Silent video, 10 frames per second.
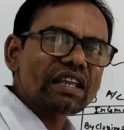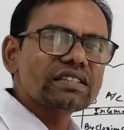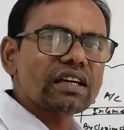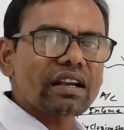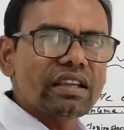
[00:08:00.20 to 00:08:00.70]
is
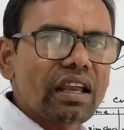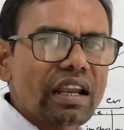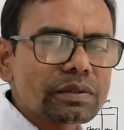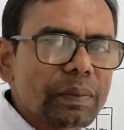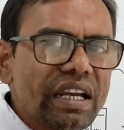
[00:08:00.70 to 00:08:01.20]
the real
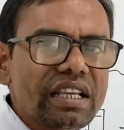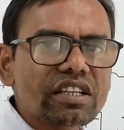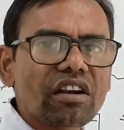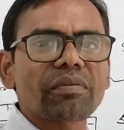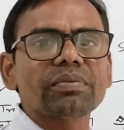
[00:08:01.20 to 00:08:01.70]

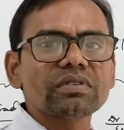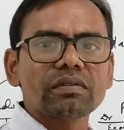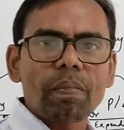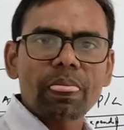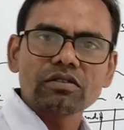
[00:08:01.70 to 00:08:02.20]
expenditure
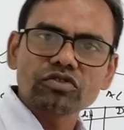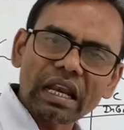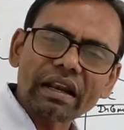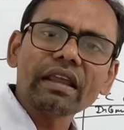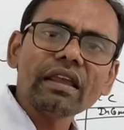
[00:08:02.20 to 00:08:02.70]
of
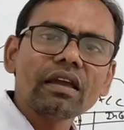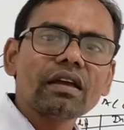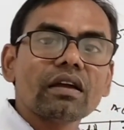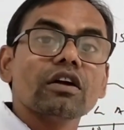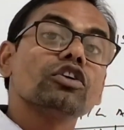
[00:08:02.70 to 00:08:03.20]

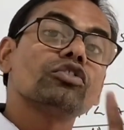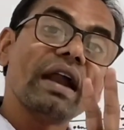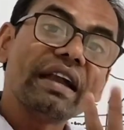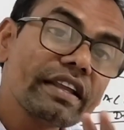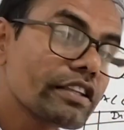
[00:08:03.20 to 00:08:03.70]
salary?
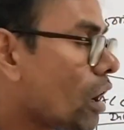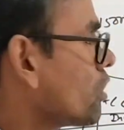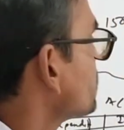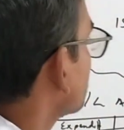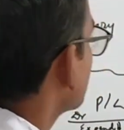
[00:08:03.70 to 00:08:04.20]

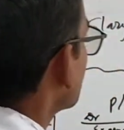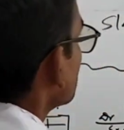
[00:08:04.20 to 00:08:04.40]
20,000,